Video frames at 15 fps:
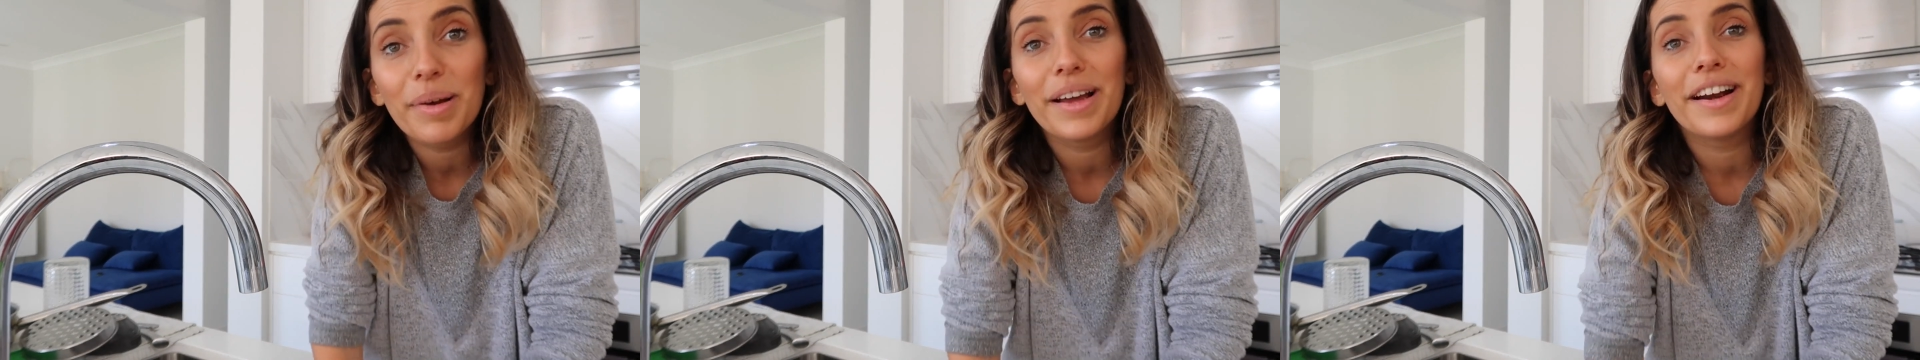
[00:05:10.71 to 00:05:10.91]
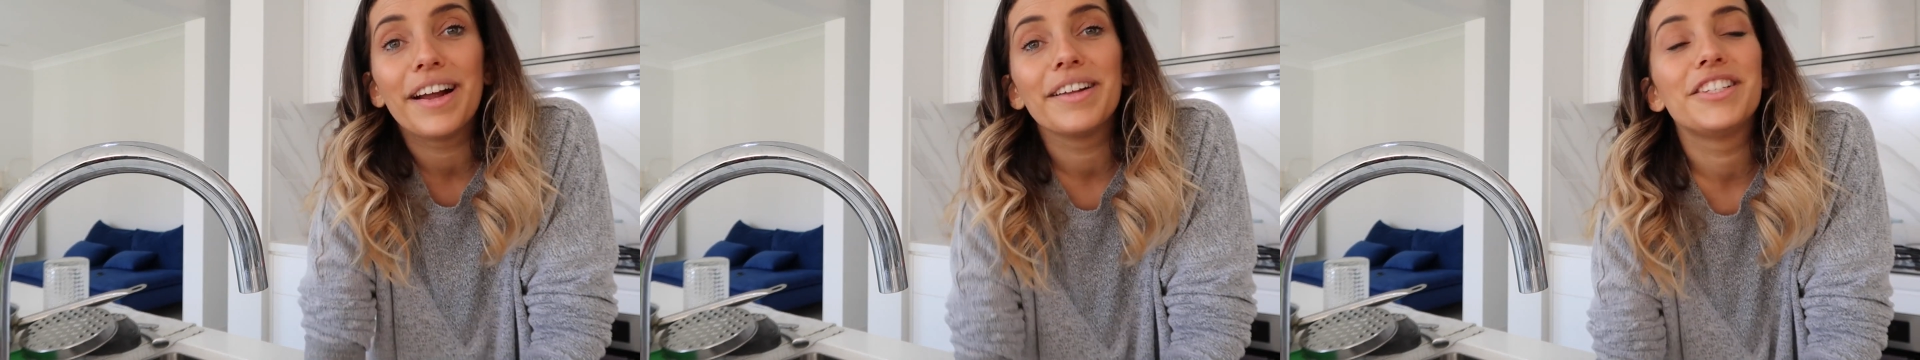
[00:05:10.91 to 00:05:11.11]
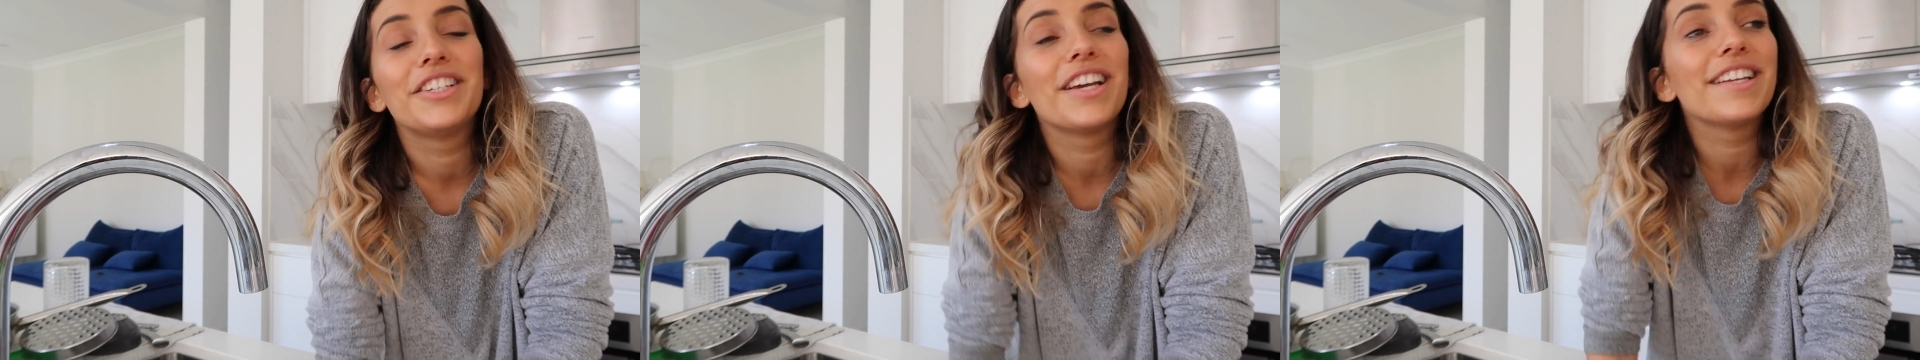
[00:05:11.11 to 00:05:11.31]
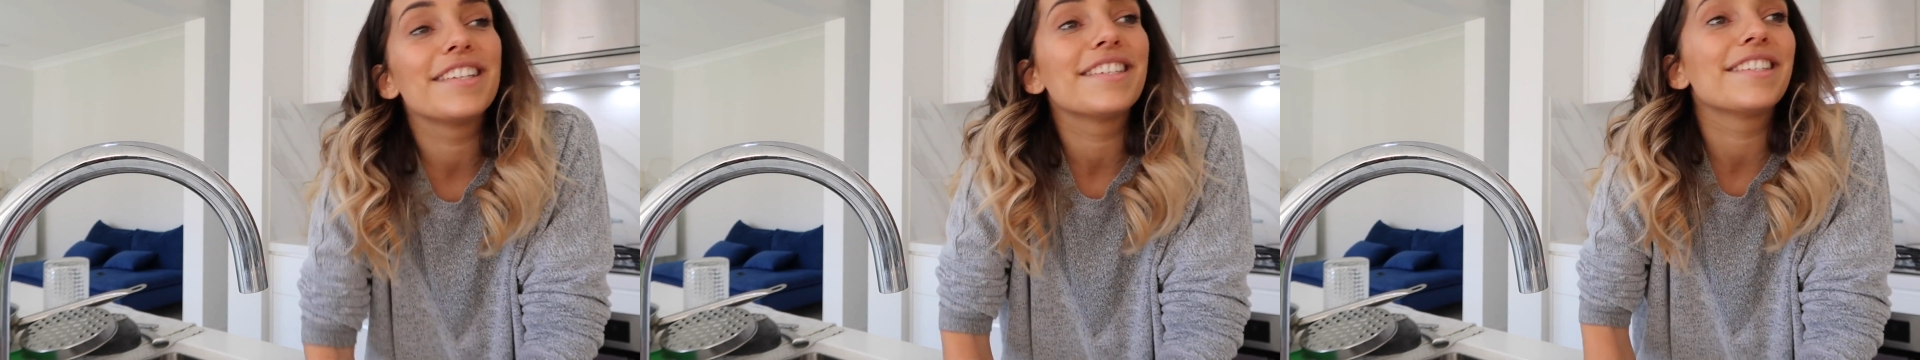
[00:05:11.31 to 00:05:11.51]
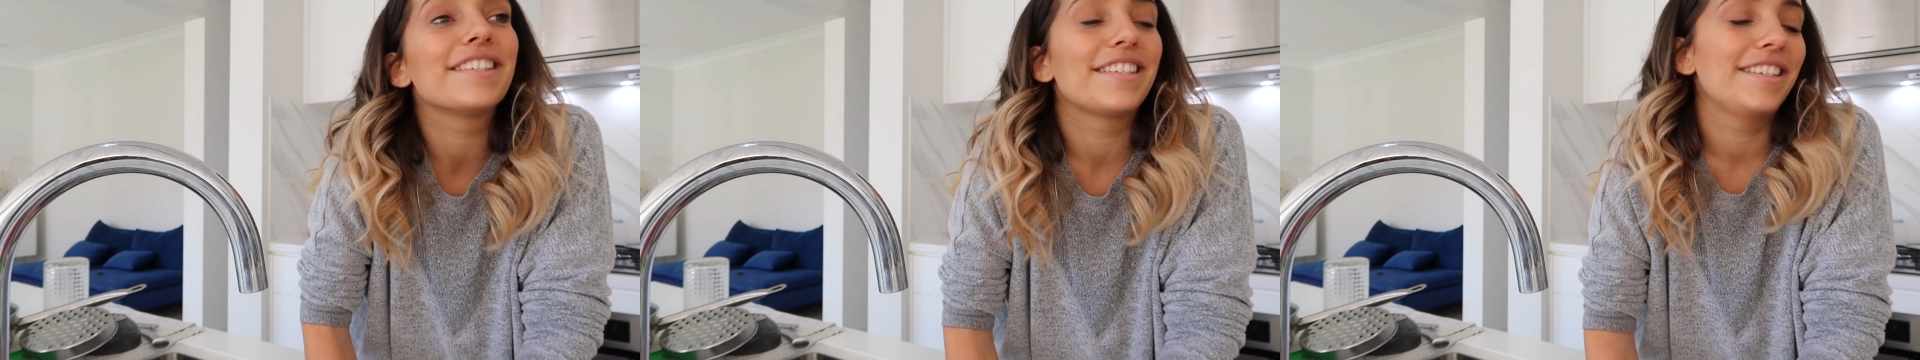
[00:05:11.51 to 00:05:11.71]
but I
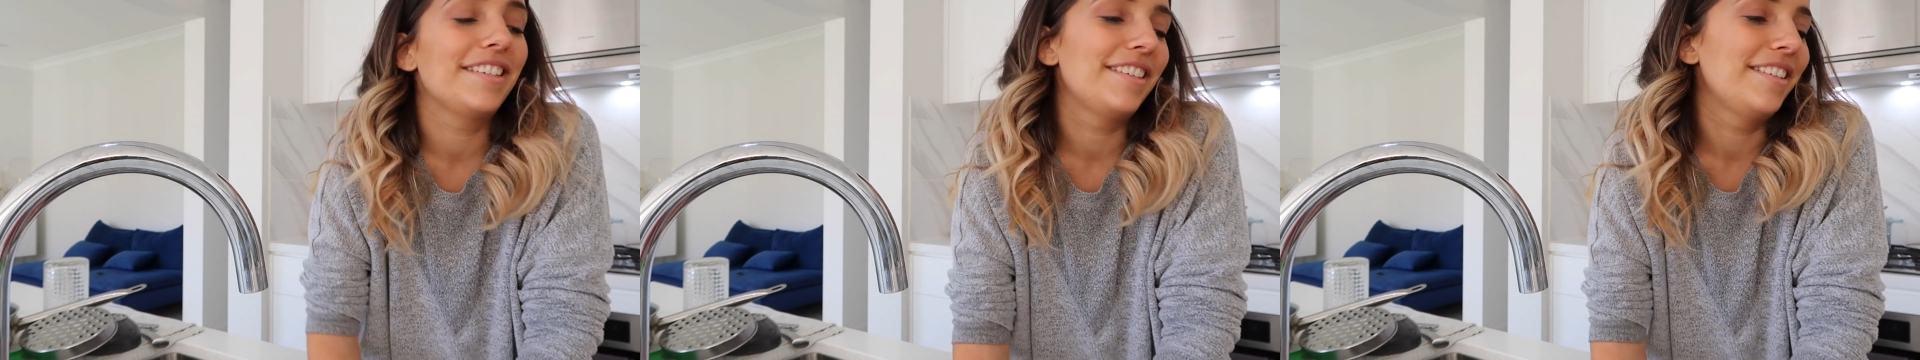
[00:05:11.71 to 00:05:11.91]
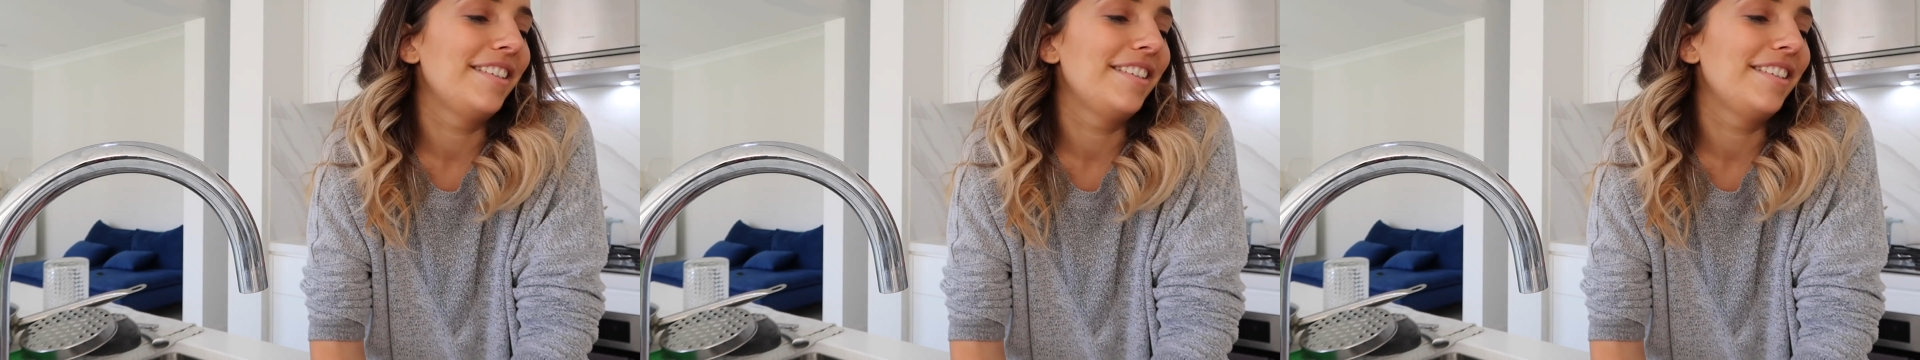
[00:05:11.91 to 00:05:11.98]
just